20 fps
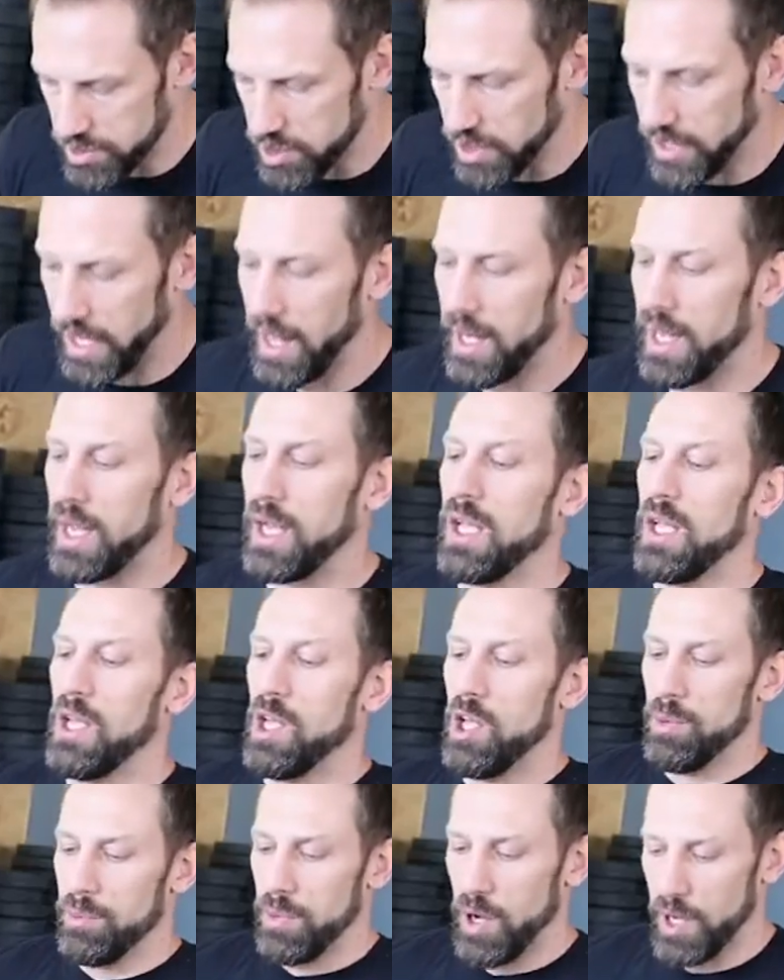together,
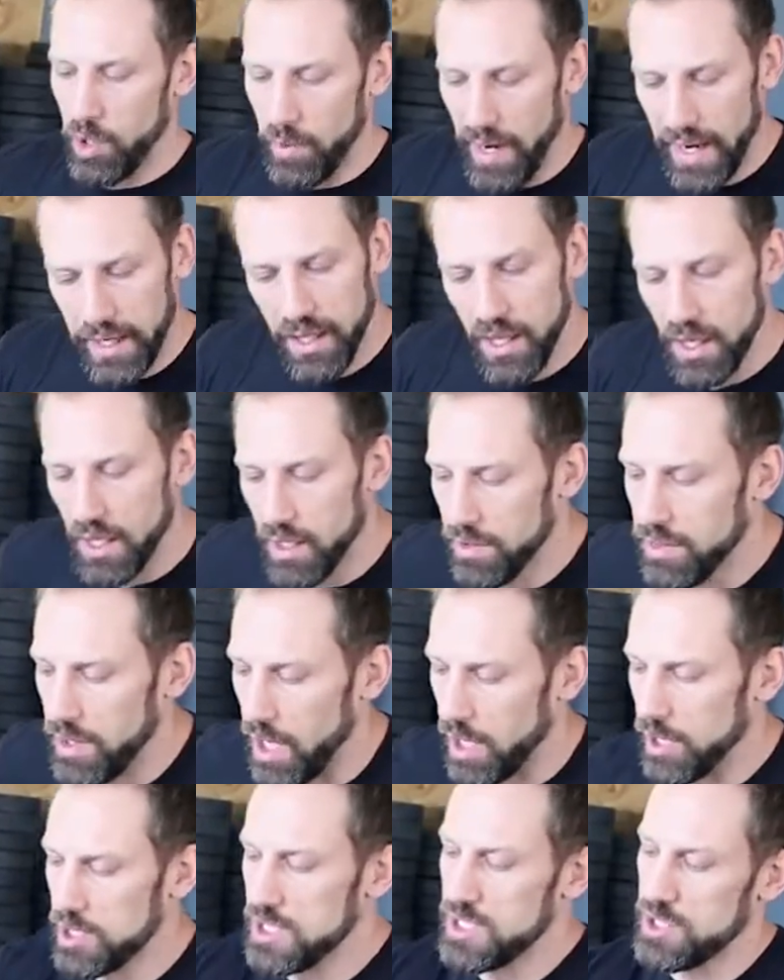body weight.
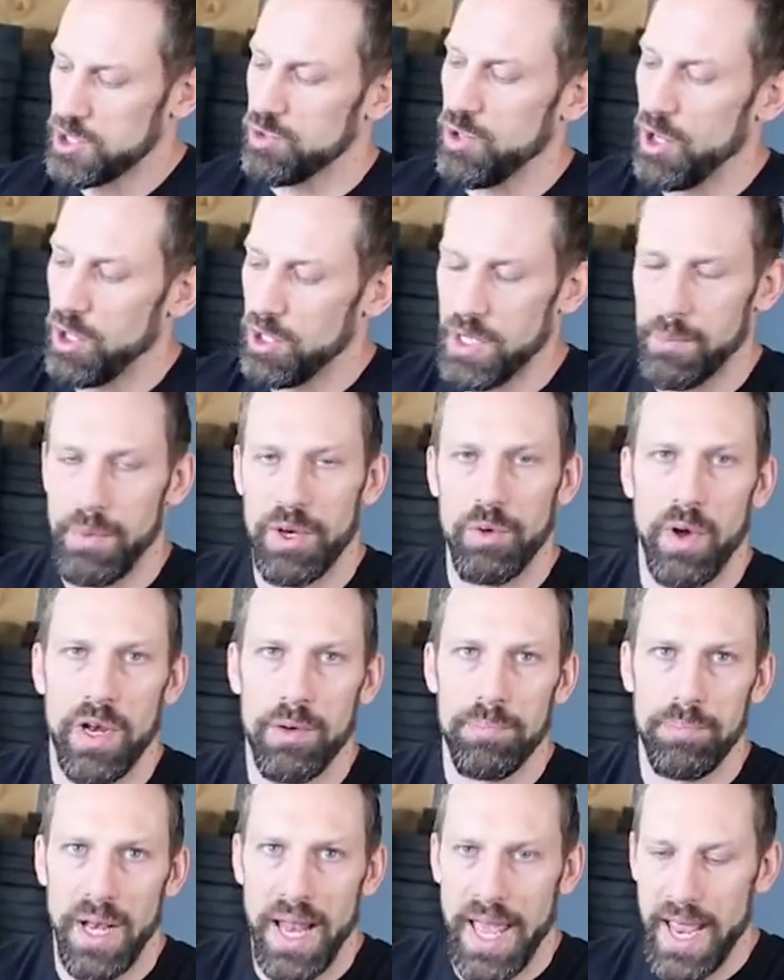Don't just roll them in
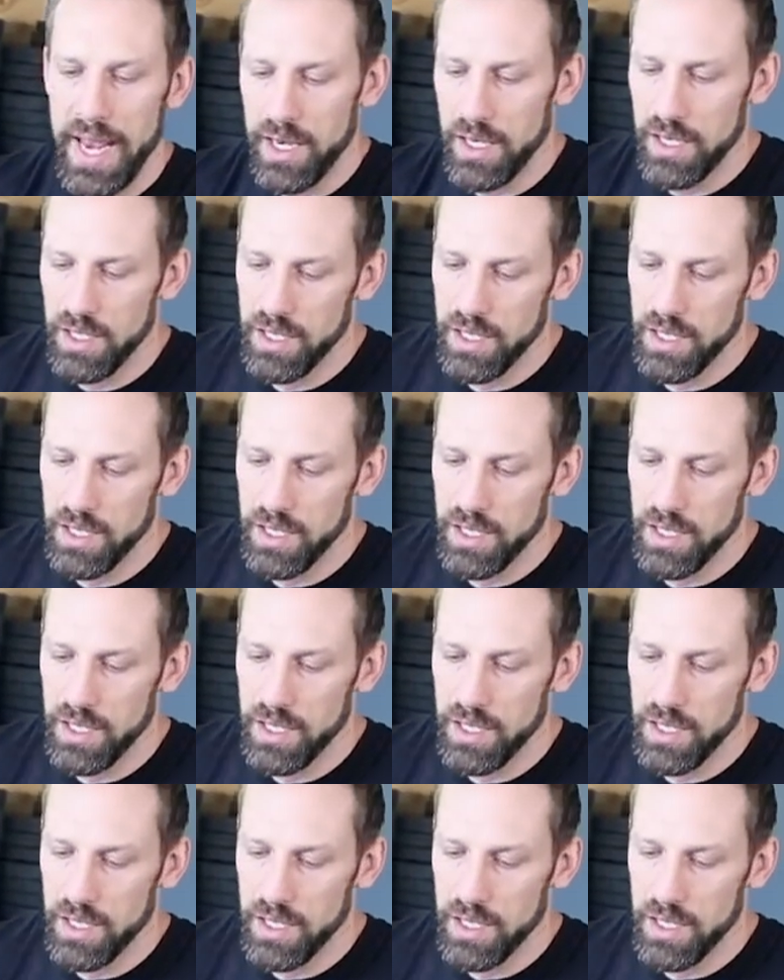one plane.